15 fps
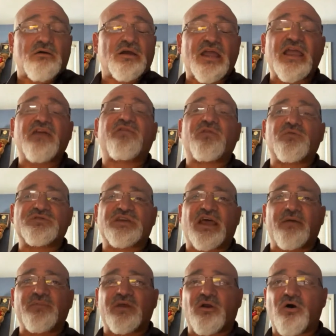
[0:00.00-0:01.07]
If it was
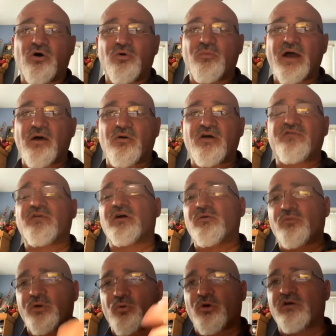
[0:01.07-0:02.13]
kept at home, however, and
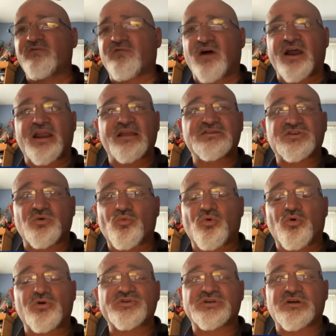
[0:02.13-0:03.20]
we weren't financing
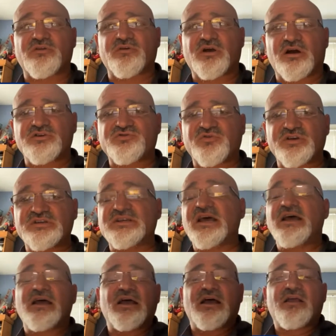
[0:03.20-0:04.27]
wars in other countries,
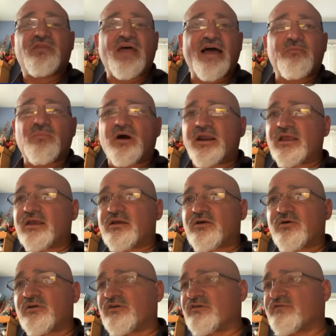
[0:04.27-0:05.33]
that money
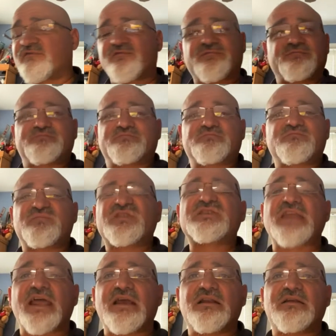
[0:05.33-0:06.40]
could have
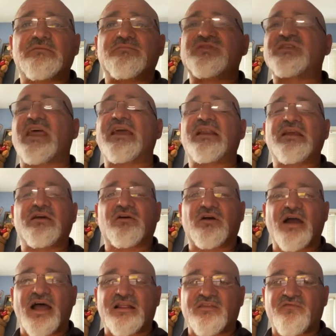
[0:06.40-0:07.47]
stayed here
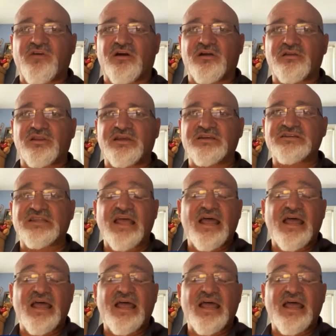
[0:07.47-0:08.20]
at the very least